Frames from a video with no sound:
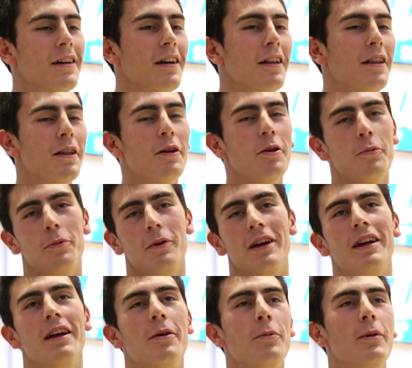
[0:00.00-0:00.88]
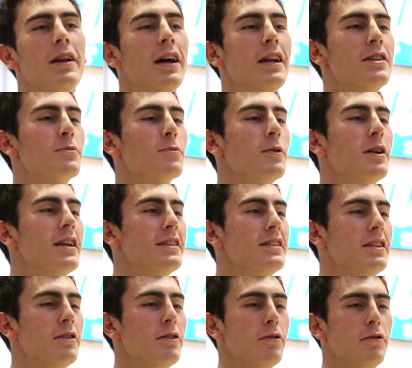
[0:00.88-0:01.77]
A little bit. I mean, I just wanted
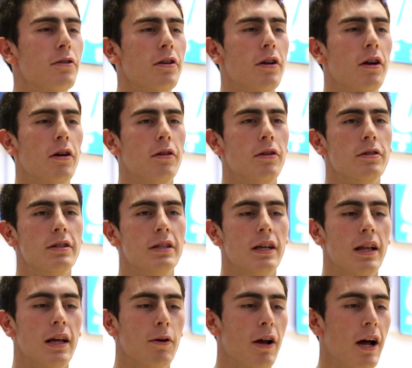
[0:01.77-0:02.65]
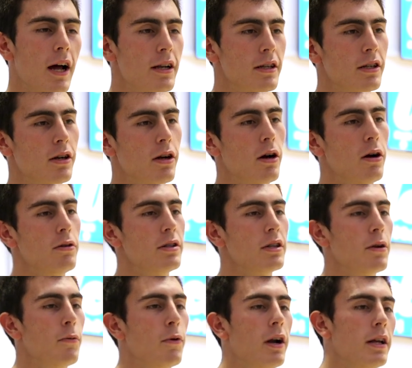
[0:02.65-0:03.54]
to see who, you know, UCLA got as a coach,
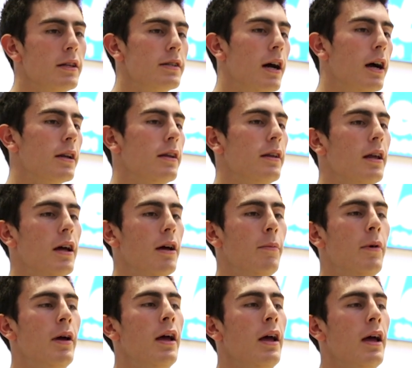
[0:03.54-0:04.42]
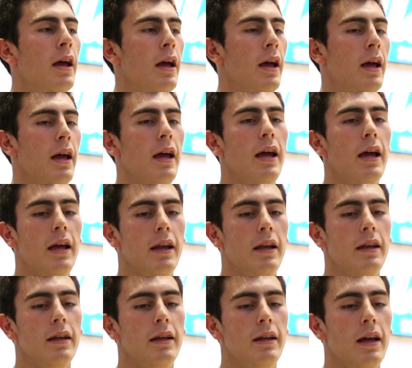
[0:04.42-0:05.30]
and I want to talk to them.
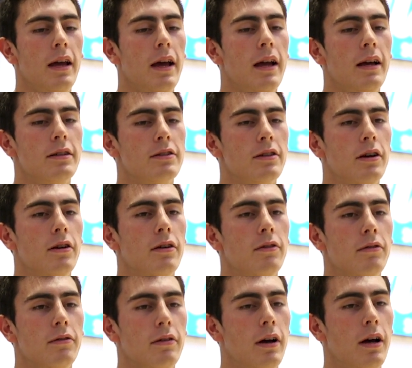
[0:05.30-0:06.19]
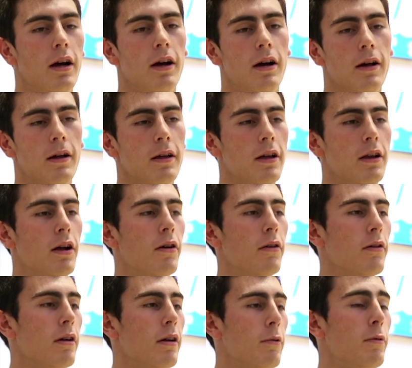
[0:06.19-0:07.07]
And, yeah, so, you
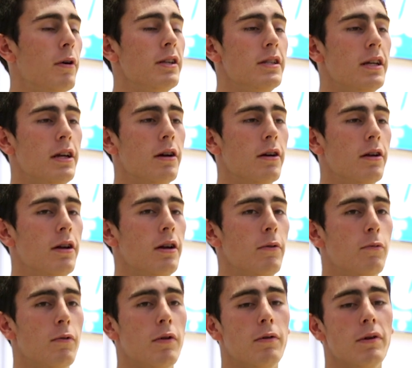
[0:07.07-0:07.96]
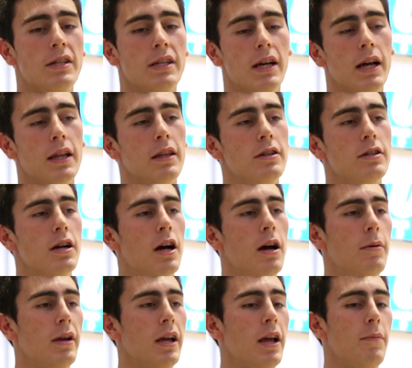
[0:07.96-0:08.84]
know, once he got the
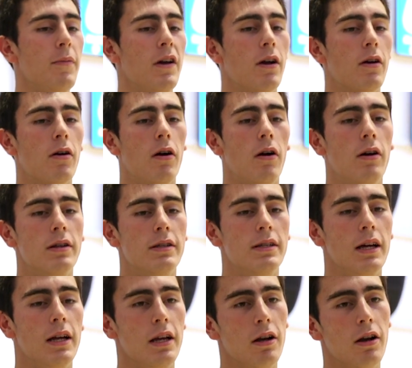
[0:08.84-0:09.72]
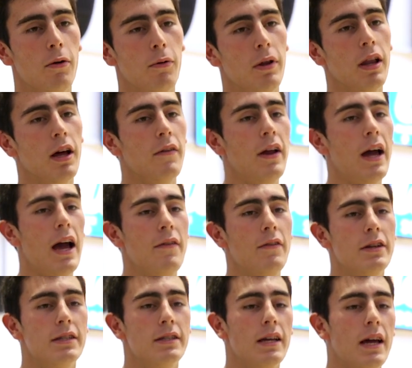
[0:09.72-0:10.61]
job, he gave me a call and said, you know, we'd love to
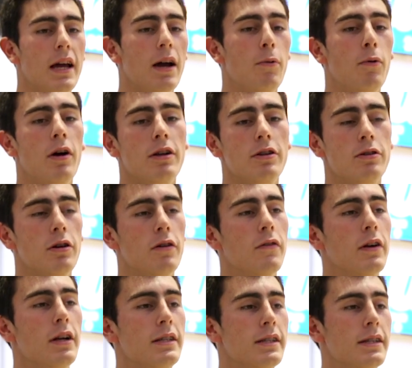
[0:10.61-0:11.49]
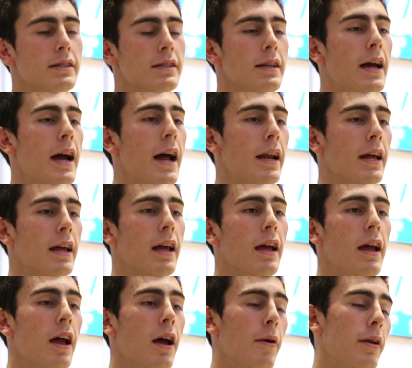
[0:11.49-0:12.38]
have you stay. I wanted you over at Cincinnati.
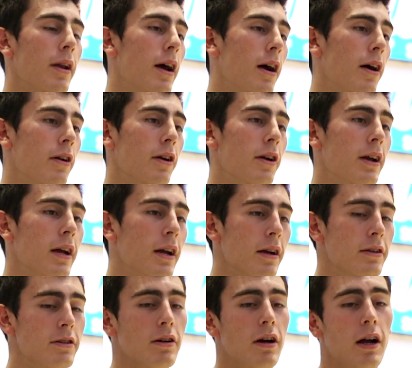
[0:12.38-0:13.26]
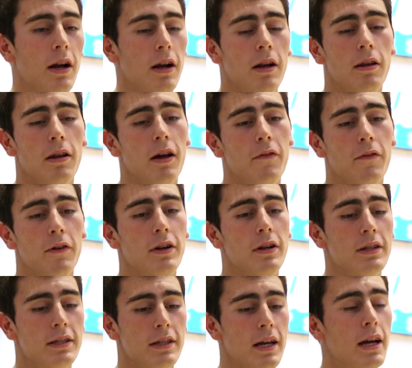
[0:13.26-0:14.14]
Now you're here, so I'd love for
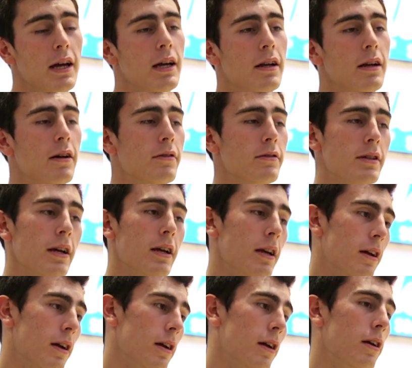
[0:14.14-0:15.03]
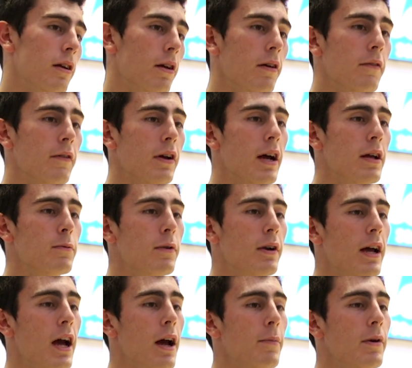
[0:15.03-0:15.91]
you to stay. And I was like, hey, if you guys
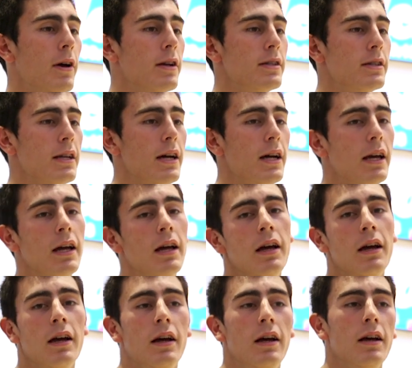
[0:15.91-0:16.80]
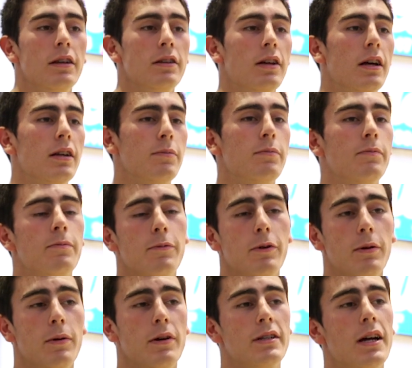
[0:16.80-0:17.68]
want to have me, I'll stay. So that's
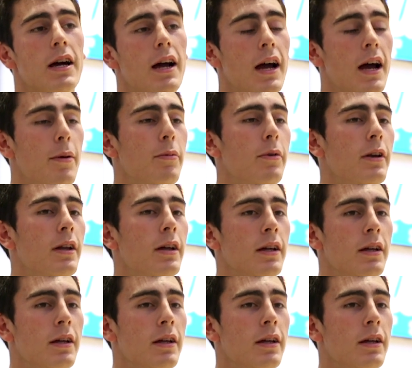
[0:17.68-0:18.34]
pretty much how it happened.